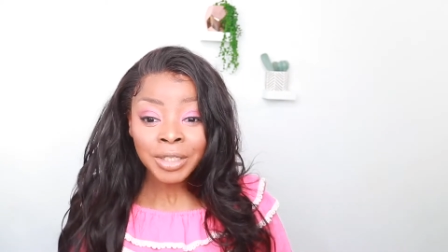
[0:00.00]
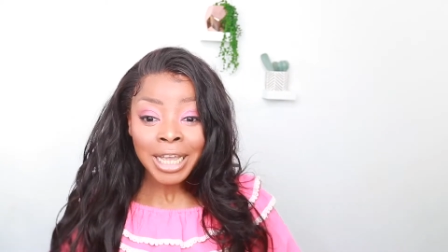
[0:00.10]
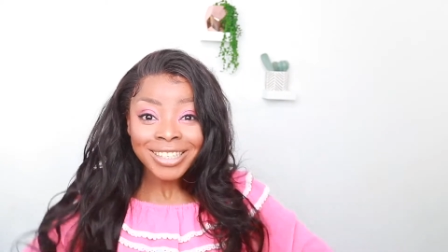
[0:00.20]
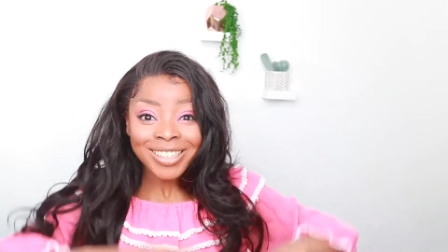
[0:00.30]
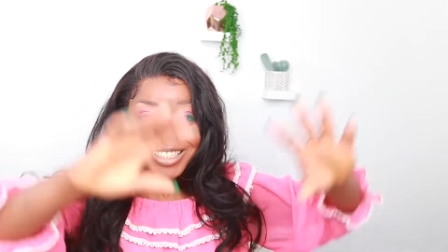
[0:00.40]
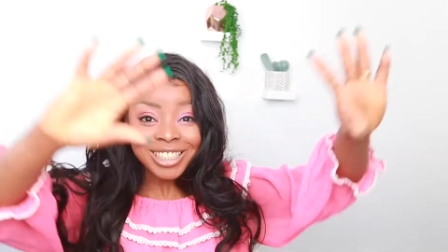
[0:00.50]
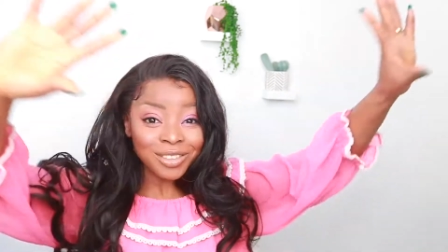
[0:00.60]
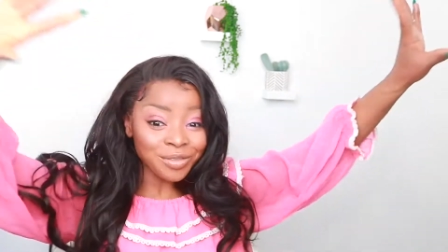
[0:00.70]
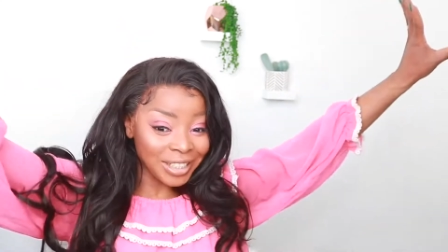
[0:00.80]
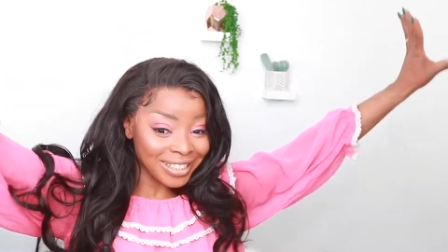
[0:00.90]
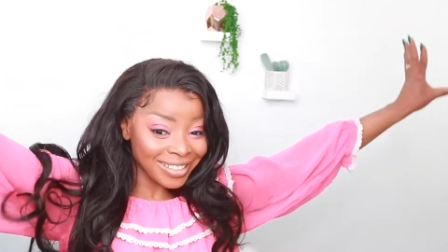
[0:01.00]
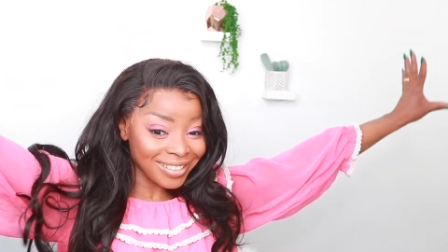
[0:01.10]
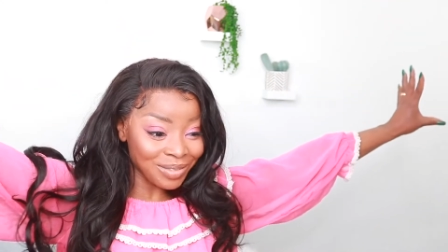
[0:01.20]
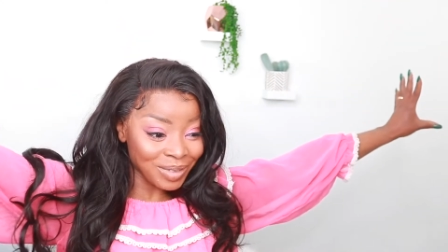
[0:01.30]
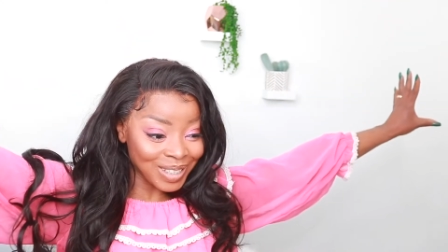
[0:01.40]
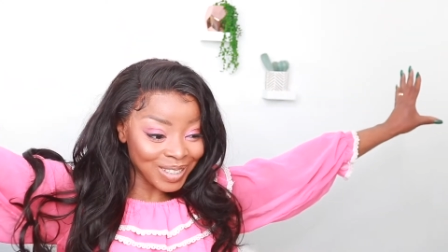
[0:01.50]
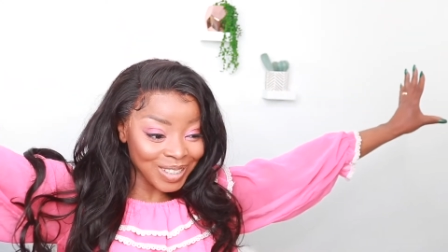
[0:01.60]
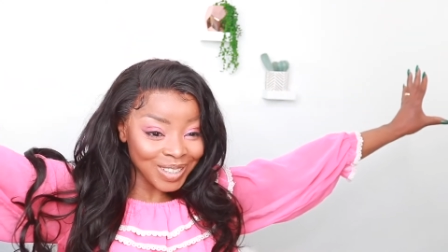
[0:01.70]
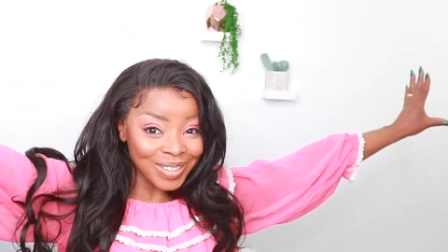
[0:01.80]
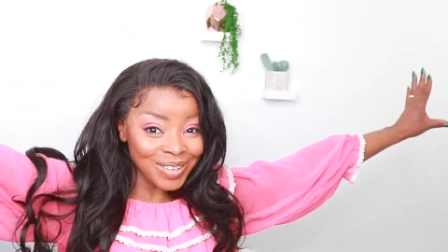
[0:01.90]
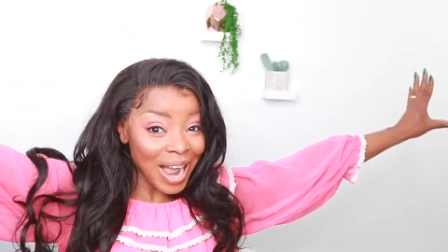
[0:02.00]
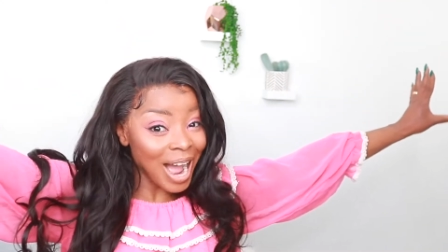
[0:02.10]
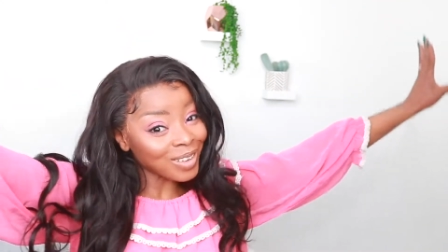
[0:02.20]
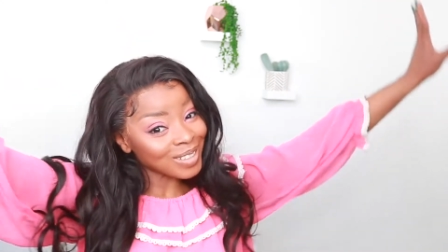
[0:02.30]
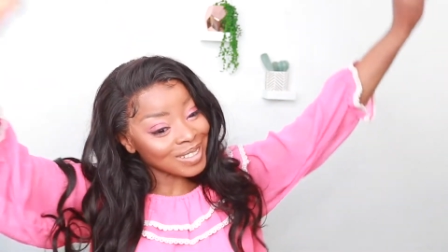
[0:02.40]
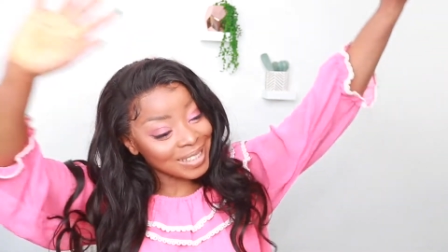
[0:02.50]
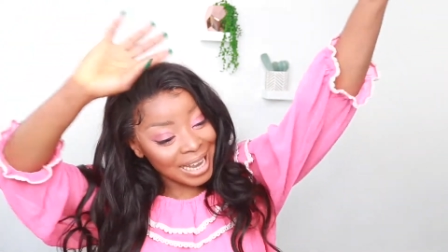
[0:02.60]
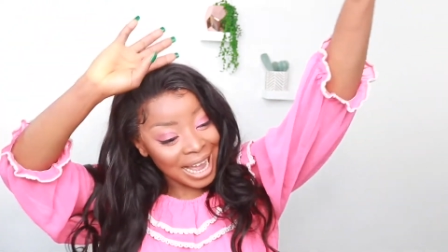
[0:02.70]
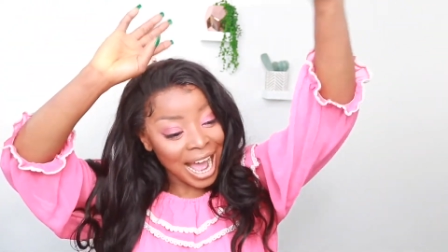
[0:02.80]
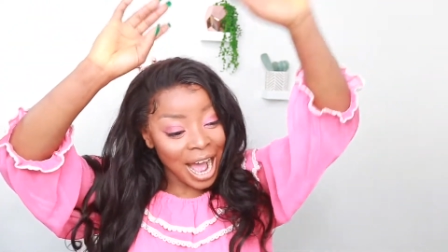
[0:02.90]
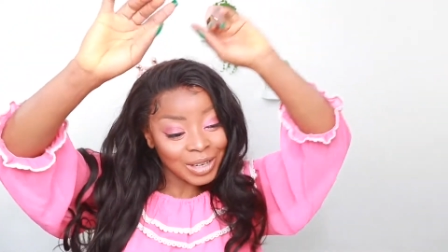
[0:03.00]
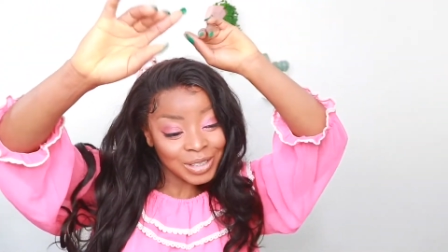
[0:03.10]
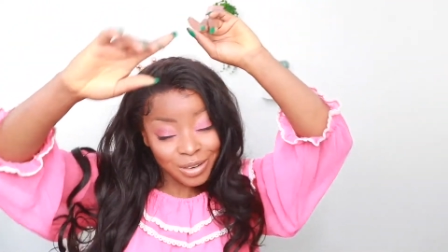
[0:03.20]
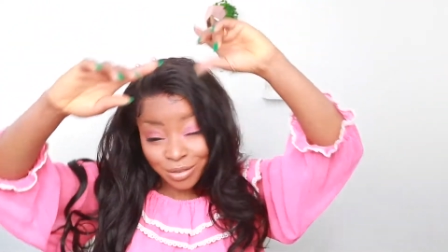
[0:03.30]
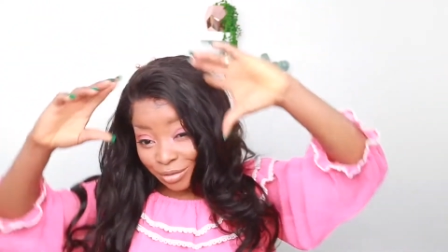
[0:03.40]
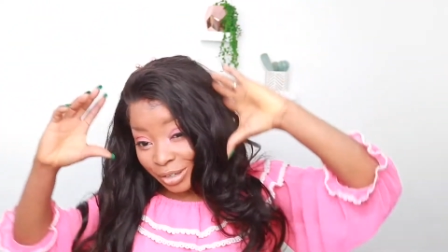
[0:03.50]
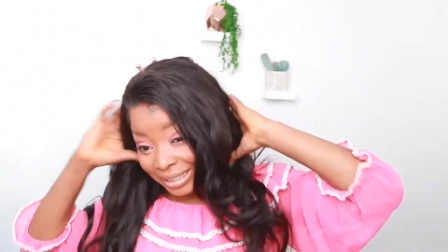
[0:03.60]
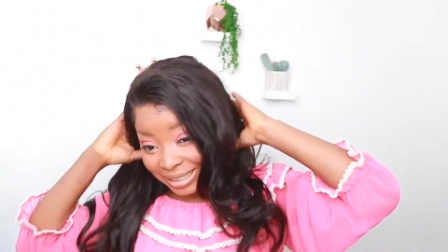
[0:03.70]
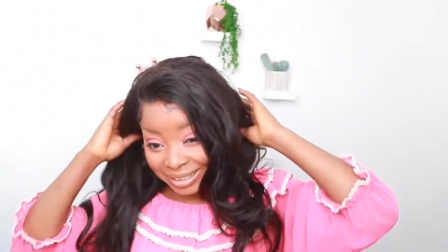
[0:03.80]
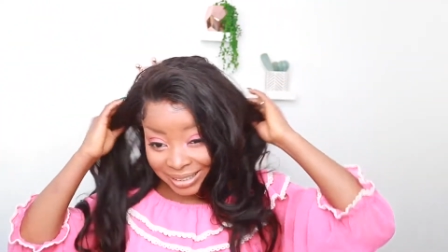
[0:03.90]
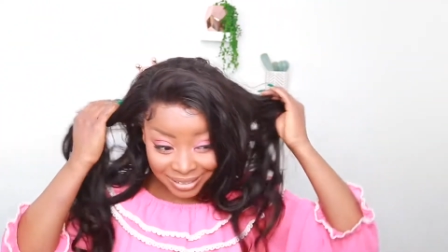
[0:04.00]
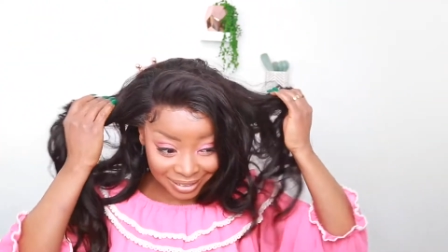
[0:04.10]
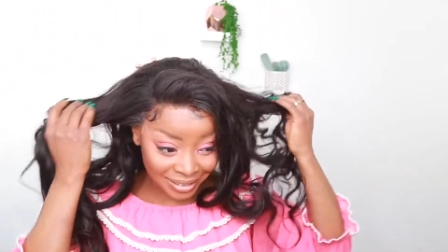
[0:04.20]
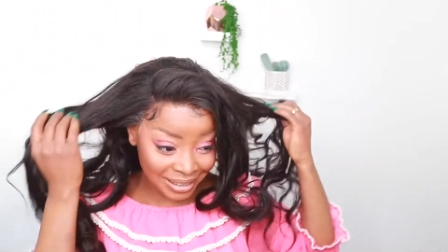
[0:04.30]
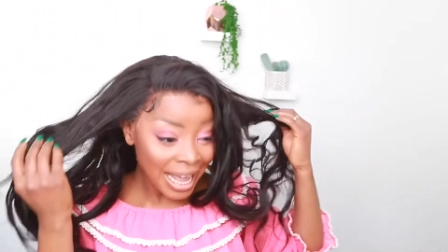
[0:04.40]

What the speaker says: So in this video I'm gonna show you how to take out your frontal.